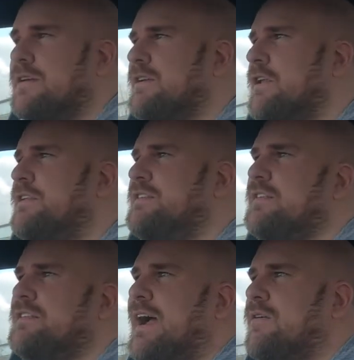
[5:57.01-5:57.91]
This
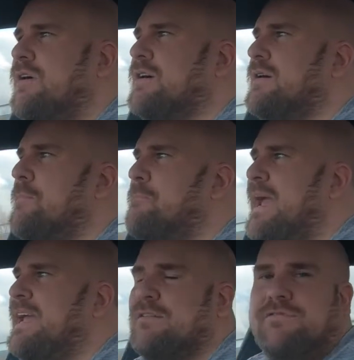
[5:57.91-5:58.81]
is our
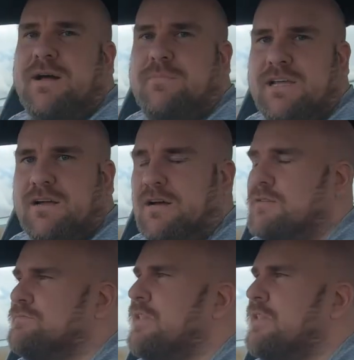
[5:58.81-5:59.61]
main family car.